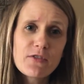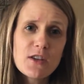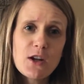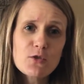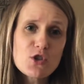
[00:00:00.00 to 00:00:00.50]

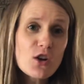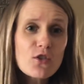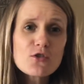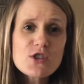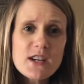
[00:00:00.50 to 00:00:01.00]
you know,
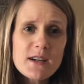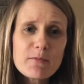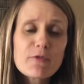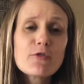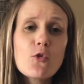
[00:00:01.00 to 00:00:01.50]
jungle
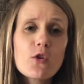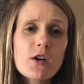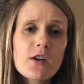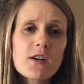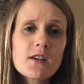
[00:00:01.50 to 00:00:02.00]
gym
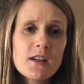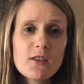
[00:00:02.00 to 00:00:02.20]
for,